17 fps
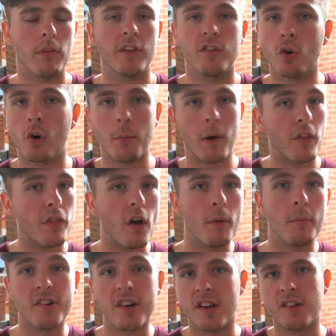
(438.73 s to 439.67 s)
They talk about
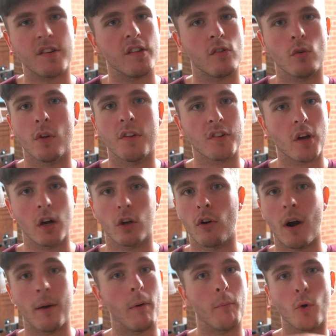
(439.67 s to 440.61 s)
thermogenesis and all this kind of
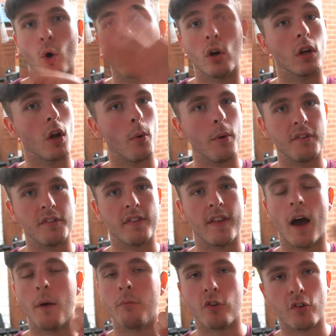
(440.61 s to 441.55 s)
crap. I'm not gonna go into
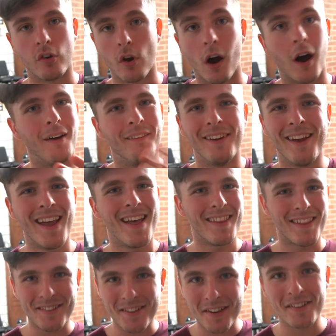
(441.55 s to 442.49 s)
that, I'm just not.
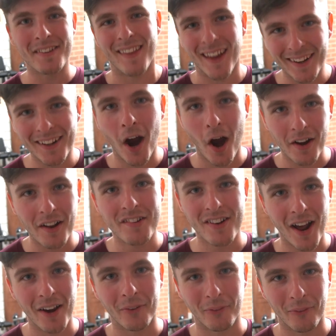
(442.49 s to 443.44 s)
This isn't that kind of
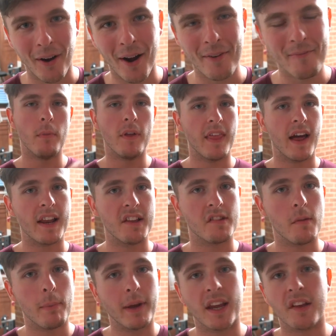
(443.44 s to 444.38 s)
channel, right? But that is
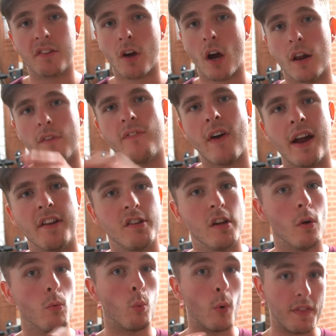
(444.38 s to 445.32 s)
the biggest kind of
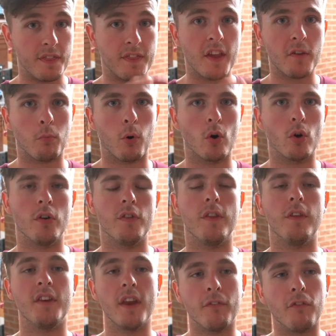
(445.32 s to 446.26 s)
factor with this
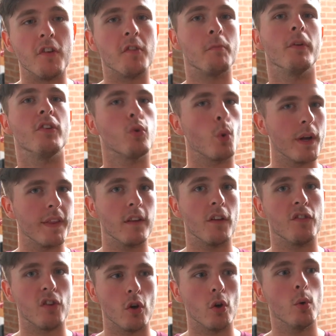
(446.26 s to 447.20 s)
product. The difference between
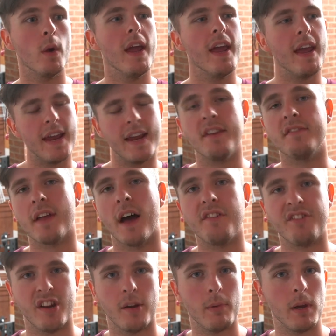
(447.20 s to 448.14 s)
the two is
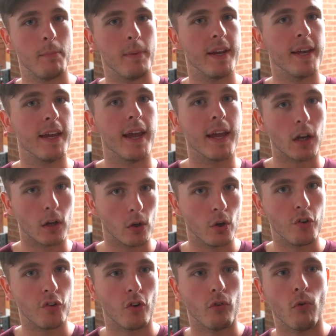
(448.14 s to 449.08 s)
that GBB
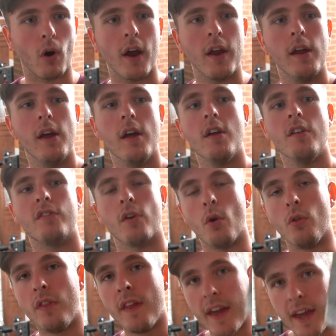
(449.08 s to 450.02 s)
inclusion, right?
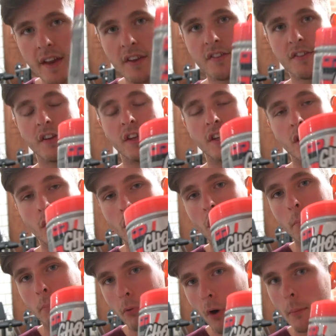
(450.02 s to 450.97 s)
So this, you
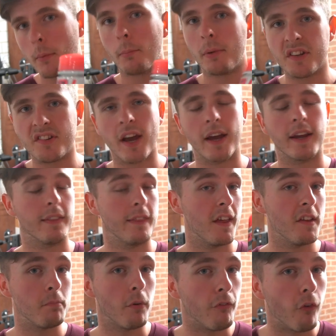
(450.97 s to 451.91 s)
can probably take
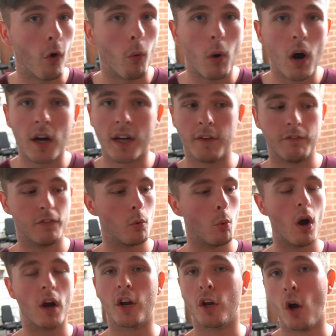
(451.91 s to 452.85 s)
this before work if you
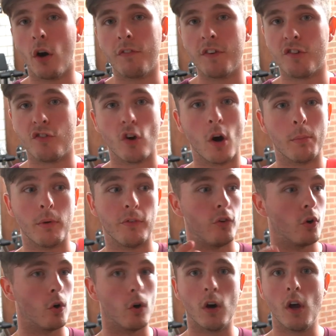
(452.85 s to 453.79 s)
work an office job, if
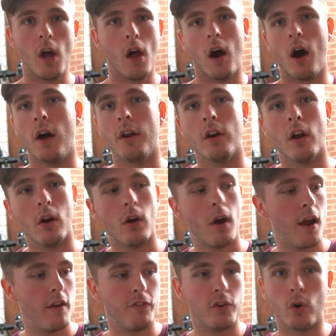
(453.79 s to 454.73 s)
you're, I don't know,
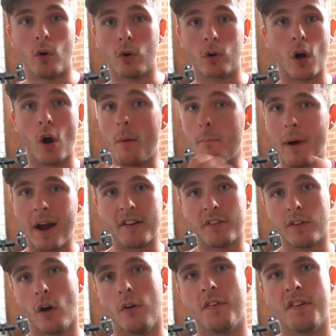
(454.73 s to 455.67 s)
if you're going back
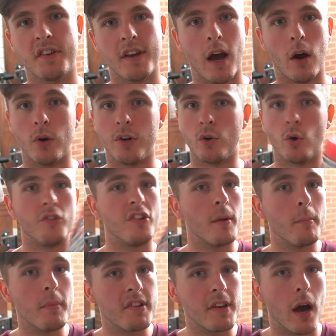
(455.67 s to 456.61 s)
to the office now and your
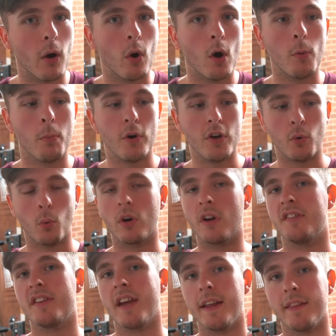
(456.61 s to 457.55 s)
gym is now open, you
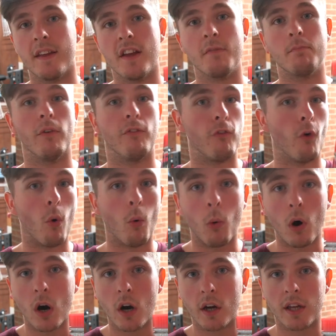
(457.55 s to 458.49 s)
wanna take this before
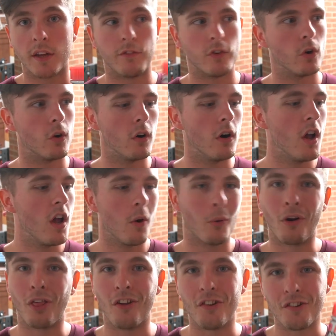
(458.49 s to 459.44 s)
work. If you're
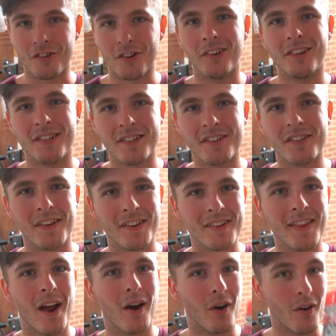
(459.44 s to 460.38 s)
one of those nutters that
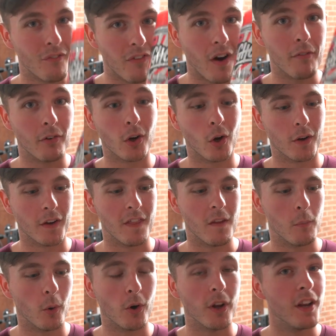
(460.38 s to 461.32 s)
is there at 5 o'clock in
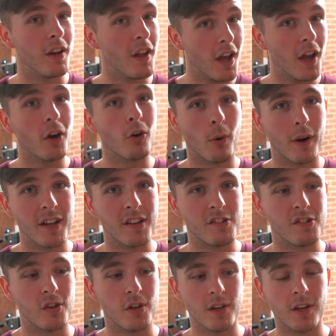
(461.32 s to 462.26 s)
the morning,
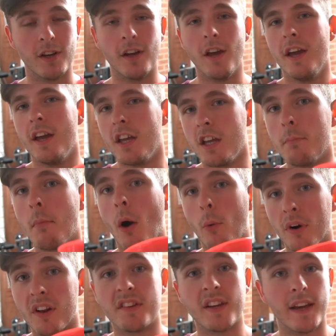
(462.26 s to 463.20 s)
credits to you, you might
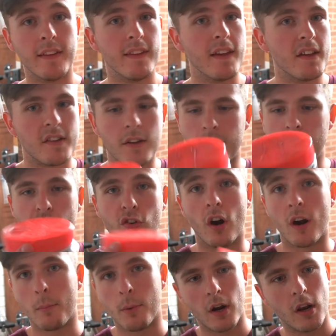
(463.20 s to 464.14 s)
wanna take this if you're
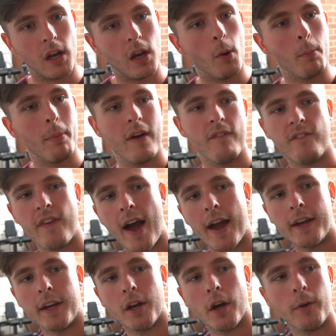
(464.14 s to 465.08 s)
trying to burn a little bit of
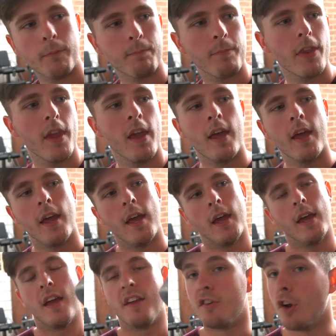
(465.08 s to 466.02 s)
fat, you know?
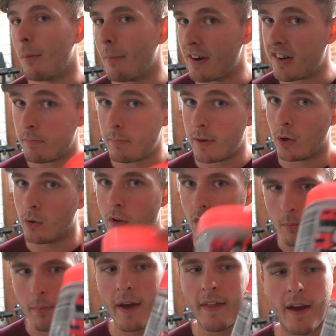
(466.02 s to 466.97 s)
It's not a magic pill
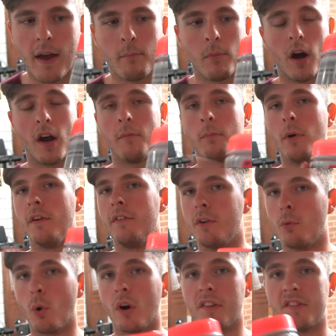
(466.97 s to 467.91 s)
though, bear that in mind. But if
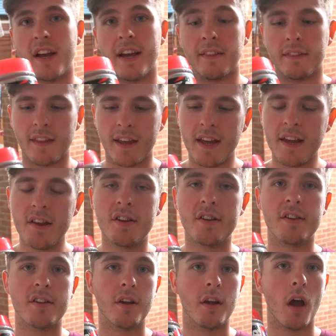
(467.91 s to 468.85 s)
you want to take
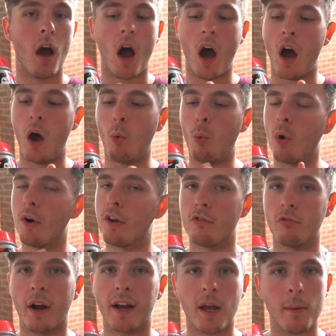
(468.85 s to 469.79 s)
this, I
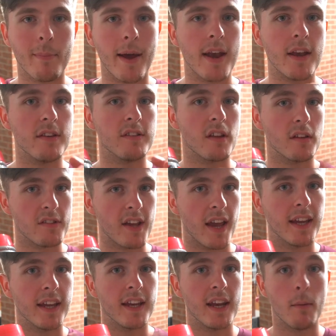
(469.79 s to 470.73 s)
wouldn't recommend
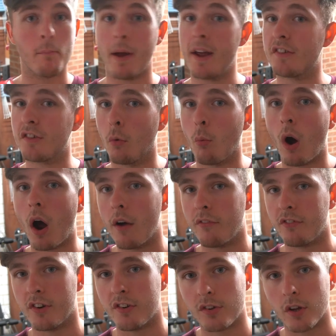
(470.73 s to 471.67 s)
taking it. Based on what
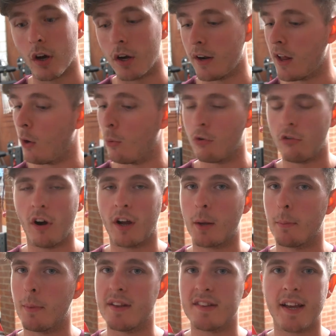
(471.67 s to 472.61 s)
I've just done, I wouldn't
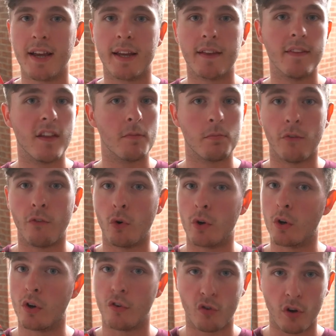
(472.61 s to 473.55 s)
recommend taking this before
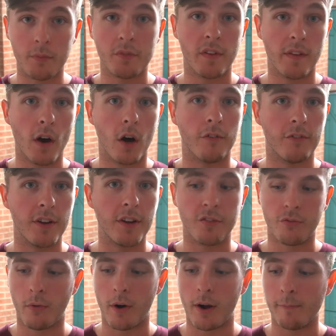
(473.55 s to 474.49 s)
your trip to the
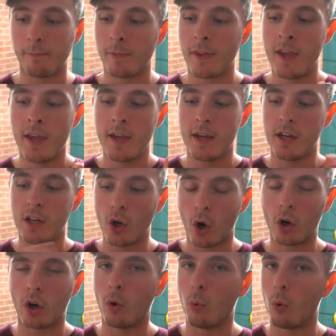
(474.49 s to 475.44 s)
office, right? You're
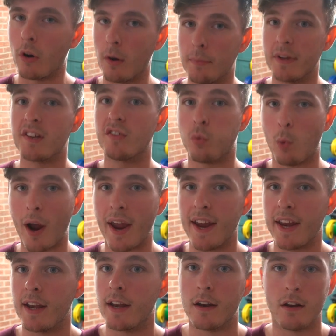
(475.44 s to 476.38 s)
not going to want to be
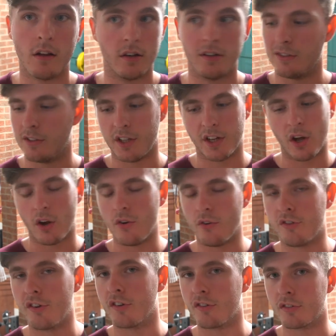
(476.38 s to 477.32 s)
sweating and, you know,
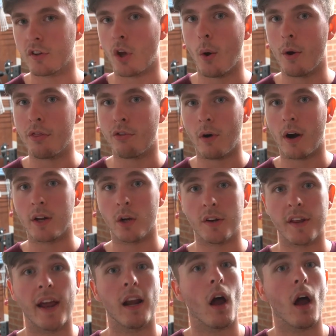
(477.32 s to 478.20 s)
just going throughout your day.